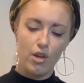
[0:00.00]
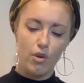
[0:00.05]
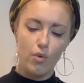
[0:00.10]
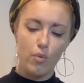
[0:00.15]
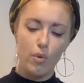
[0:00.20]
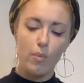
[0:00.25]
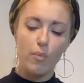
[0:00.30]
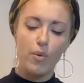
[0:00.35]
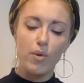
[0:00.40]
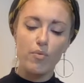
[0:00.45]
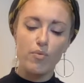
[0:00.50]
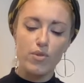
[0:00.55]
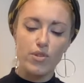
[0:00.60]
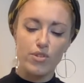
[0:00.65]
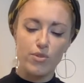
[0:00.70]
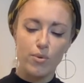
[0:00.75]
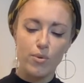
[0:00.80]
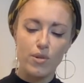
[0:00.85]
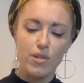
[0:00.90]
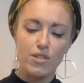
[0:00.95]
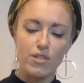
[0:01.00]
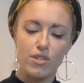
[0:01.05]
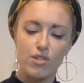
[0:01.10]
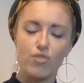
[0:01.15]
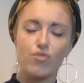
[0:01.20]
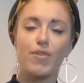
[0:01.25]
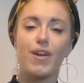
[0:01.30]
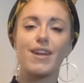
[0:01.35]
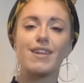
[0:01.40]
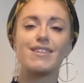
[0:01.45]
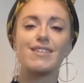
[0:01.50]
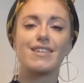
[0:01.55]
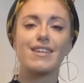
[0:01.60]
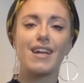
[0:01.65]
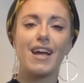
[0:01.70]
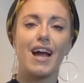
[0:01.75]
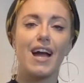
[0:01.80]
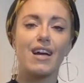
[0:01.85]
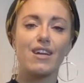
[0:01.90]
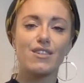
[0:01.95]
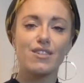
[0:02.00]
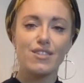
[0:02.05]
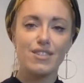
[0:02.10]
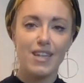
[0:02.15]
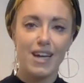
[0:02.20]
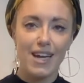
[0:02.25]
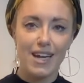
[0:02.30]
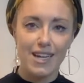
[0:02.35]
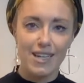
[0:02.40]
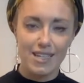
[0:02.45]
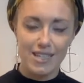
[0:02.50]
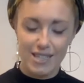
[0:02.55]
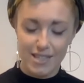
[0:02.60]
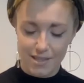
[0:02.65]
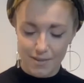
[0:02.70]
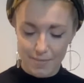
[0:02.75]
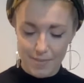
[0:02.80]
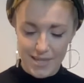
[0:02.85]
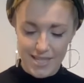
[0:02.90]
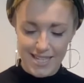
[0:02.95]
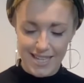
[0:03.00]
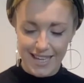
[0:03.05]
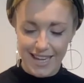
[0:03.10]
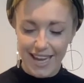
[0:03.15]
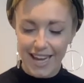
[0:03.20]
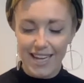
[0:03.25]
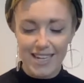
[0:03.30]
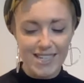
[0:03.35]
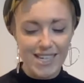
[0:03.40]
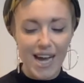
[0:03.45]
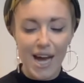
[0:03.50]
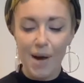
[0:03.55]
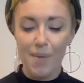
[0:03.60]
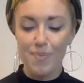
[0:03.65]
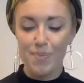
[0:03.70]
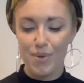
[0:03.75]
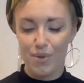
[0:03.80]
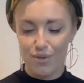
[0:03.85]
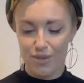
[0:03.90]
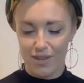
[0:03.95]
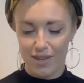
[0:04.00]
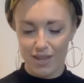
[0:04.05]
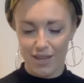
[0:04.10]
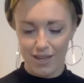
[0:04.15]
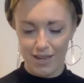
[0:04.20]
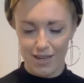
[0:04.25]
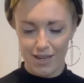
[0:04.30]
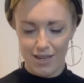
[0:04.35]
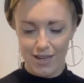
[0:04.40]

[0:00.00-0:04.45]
When we resort to trending hashtags to mitigate apathy,